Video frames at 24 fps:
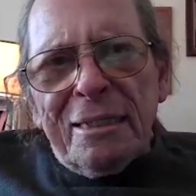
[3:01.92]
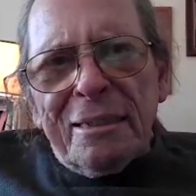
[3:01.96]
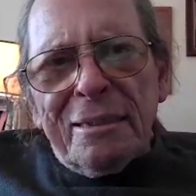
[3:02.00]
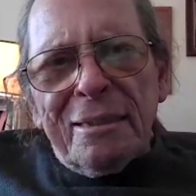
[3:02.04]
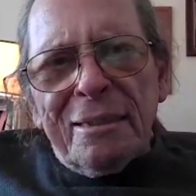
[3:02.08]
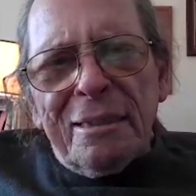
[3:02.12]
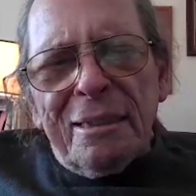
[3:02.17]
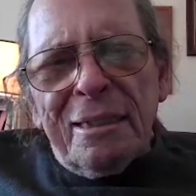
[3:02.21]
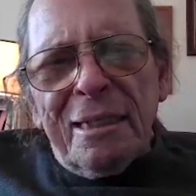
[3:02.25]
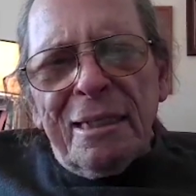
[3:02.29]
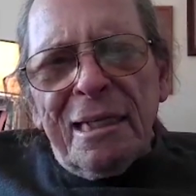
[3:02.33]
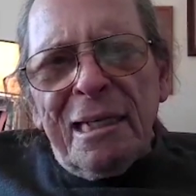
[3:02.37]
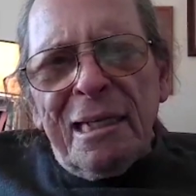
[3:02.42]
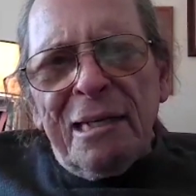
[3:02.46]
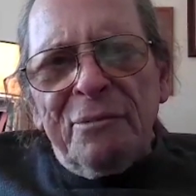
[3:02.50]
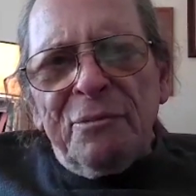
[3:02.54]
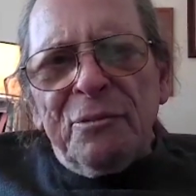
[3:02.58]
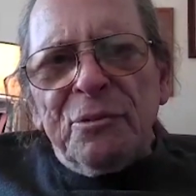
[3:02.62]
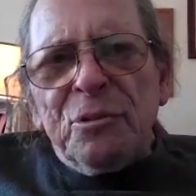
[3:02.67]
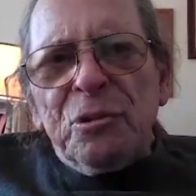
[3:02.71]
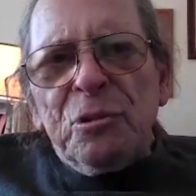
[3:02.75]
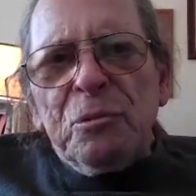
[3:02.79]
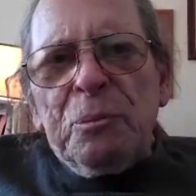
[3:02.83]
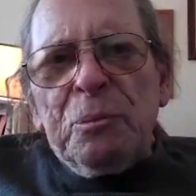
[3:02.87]
that
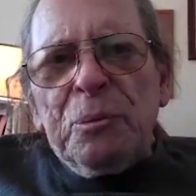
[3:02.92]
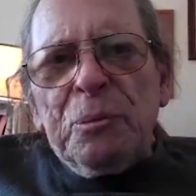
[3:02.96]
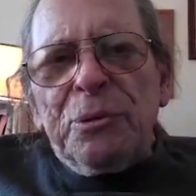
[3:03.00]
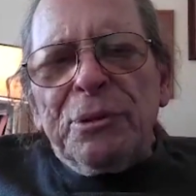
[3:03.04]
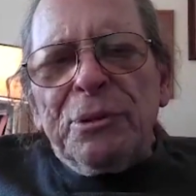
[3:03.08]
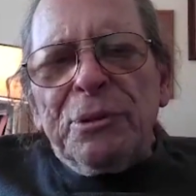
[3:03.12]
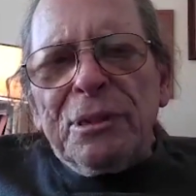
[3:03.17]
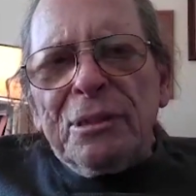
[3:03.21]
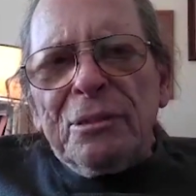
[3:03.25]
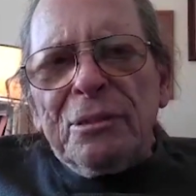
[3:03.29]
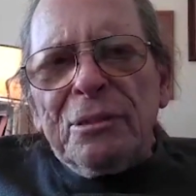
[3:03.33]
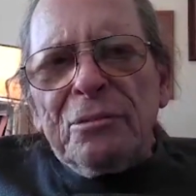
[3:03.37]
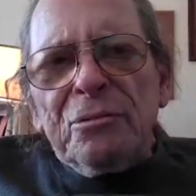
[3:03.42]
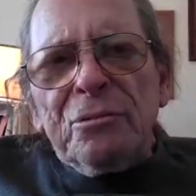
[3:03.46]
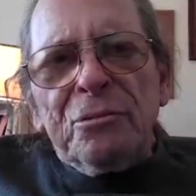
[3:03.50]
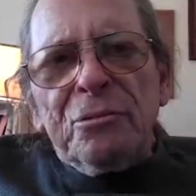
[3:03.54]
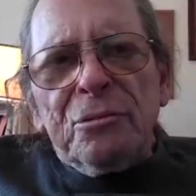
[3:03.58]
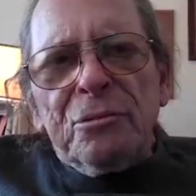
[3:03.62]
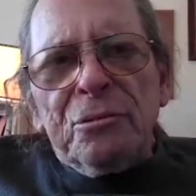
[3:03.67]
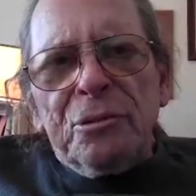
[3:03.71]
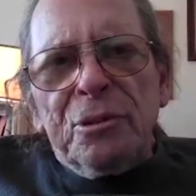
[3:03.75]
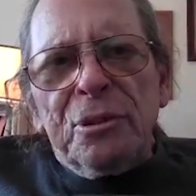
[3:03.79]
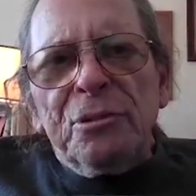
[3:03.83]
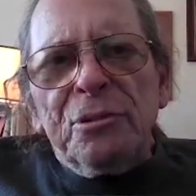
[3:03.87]
I have
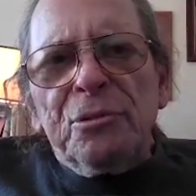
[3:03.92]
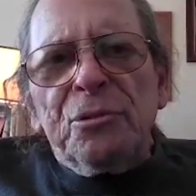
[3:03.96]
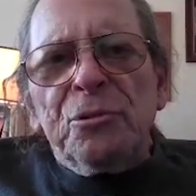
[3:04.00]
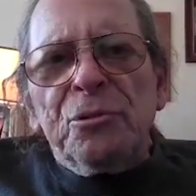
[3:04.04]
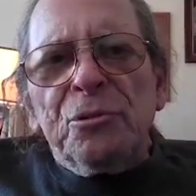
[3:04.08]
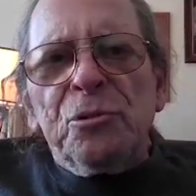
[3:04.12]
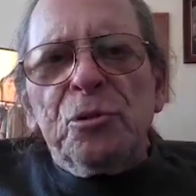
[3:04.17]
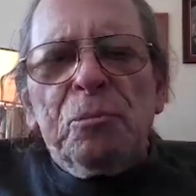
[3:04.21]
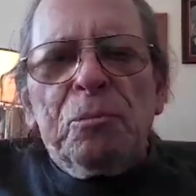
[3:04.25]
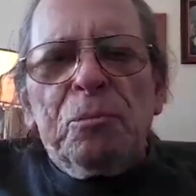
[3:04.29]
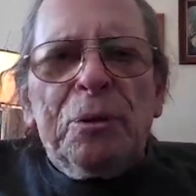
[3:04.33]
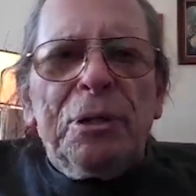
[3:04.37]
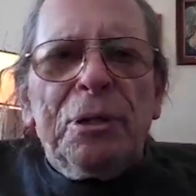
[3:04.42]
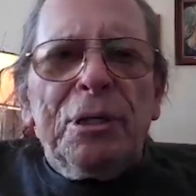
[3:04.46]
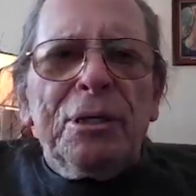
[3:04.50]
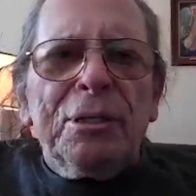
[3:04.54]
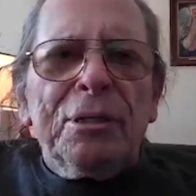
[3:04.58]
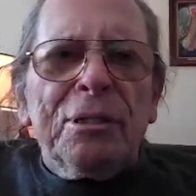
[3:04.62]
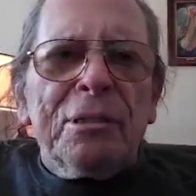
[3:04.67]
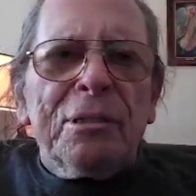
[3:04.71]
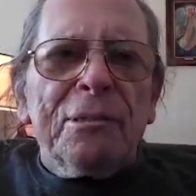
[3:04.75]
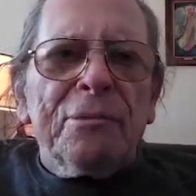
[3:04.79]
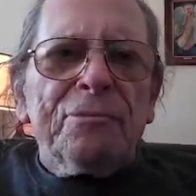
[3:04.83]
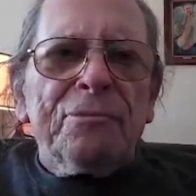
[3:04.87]
experienced such a
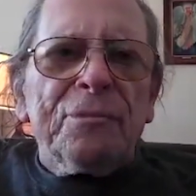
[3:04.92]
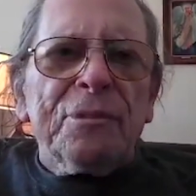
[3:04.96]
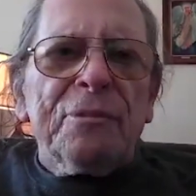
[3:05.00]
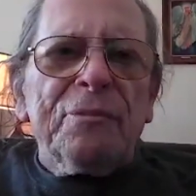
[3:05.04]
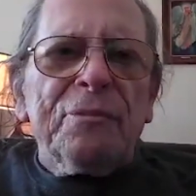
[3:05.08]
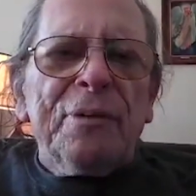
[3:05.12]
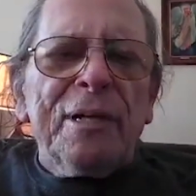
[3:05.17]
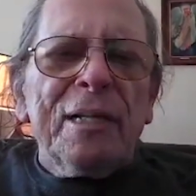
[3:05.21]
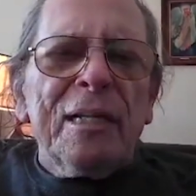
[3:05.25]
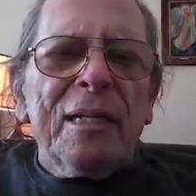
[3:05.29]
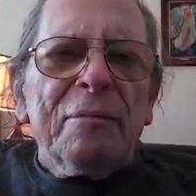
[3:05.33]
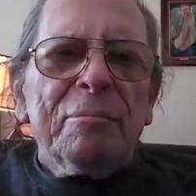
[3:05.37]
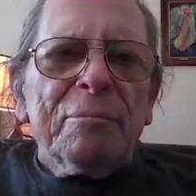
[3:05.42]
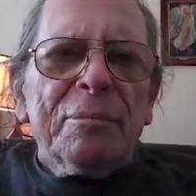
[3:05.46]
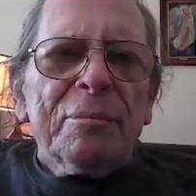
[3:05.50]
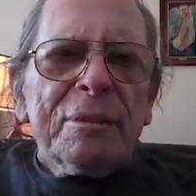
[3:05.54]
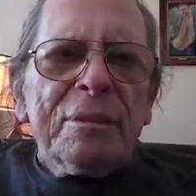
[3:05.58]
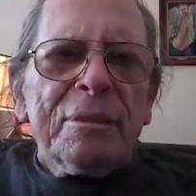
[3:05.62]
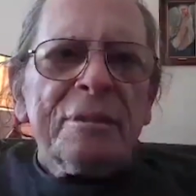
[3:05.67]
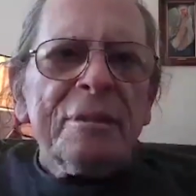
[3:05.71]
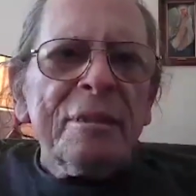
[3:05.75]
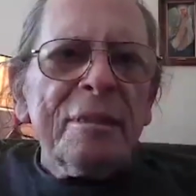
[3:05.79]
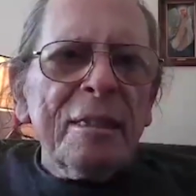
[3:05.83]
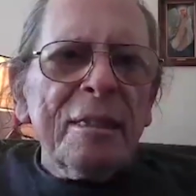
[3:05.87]
speed of
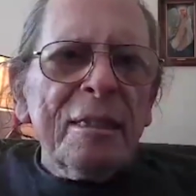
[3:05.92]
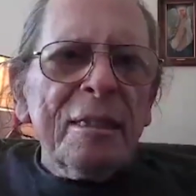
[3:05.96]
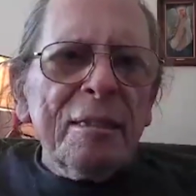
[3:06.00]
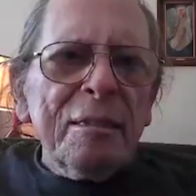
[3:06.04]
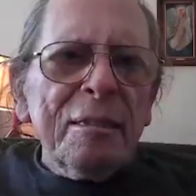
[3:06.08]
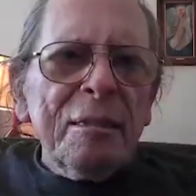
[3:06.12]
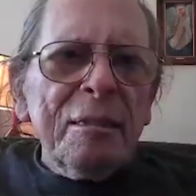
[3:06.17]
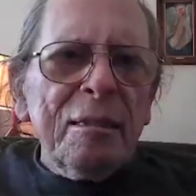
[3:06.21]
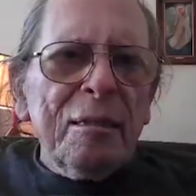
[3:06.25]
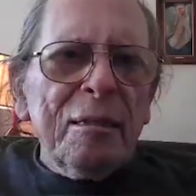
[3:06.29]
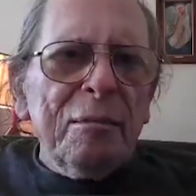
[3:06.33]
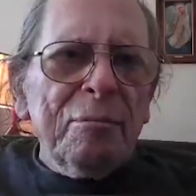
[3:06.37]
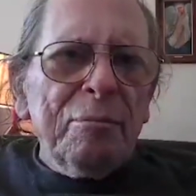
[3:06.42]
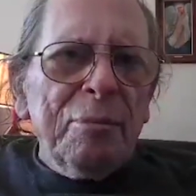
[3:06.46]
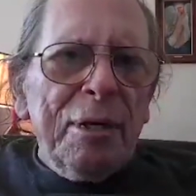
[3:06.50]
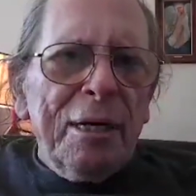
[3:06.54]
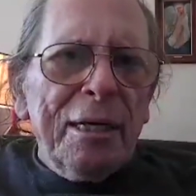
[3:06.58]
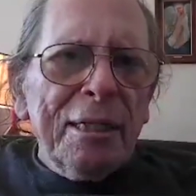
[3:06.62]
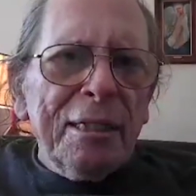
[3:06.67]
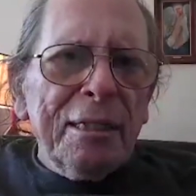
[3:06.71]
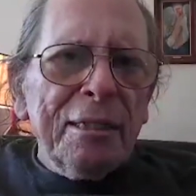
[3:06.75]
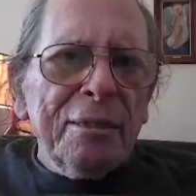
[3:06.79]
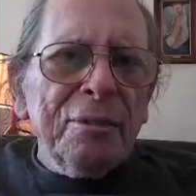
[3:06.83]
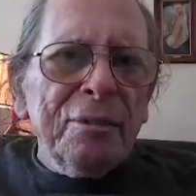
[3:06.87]
development
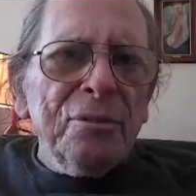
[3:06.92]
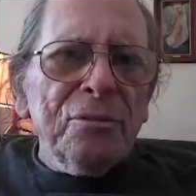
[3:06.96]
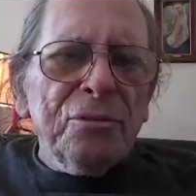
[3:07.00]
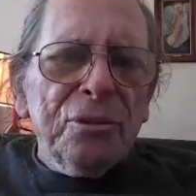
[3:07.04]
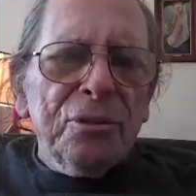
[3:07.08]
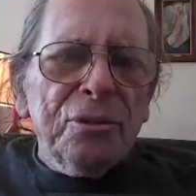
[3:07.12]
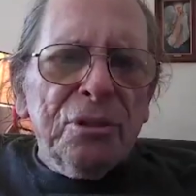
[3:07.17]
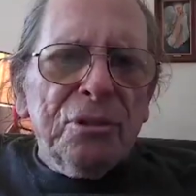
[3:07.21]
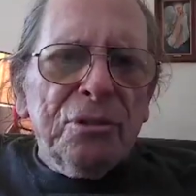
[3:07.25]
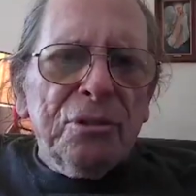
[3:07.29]
back in the